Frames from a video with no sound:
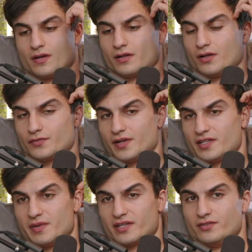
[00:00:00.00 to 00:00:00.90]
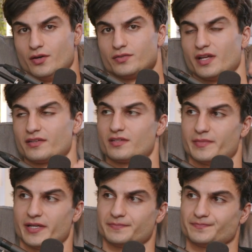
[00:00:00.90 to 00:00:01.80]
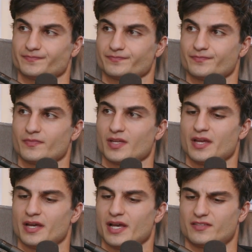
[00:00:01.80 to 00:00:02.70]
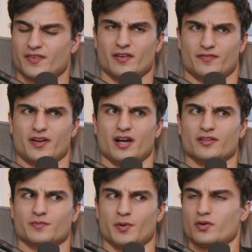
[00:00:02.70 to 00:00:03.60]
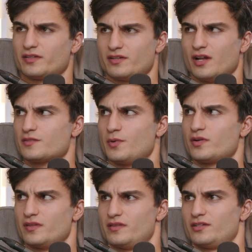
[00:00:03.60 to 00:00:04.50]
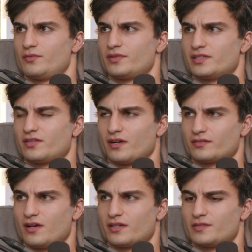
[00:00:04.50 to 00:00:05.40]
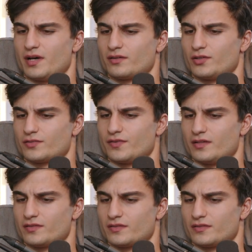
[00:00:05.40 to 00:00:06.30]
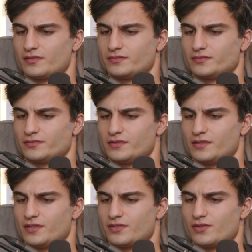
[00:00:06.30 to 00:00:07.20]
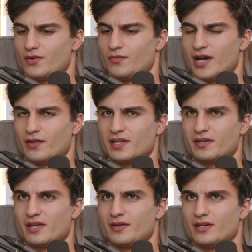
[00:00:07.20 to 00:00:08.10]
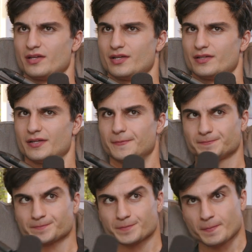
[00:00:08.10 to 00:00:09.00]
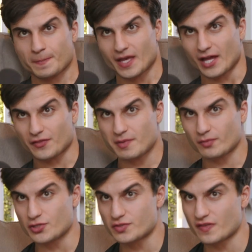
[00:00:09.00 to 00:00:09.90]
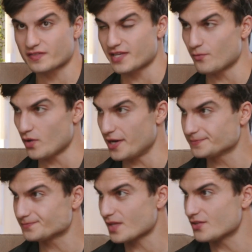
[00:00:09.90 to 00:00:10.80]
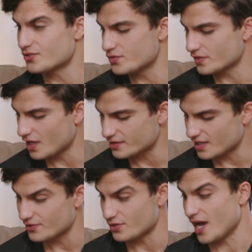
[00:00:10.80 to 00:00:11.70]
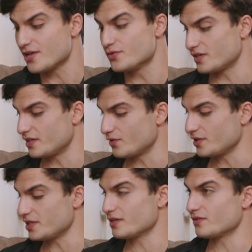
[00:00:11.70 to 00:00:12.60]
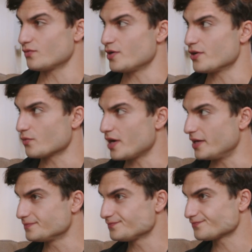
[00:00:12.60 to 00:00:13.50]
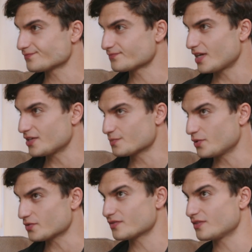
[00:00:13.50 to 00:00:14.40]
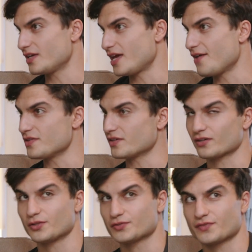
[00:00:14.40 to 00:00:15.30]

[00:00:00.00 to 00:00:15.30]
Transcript: Close friends makes no sense to me. It's very, it's very unspoken. It's an unspoken thing. No one really talk, talks about close friends. Mm-hmm. So I don't think I don't think people use it the same way. It's used in lots. Of, I I use it in a really weird way. I just post everything on close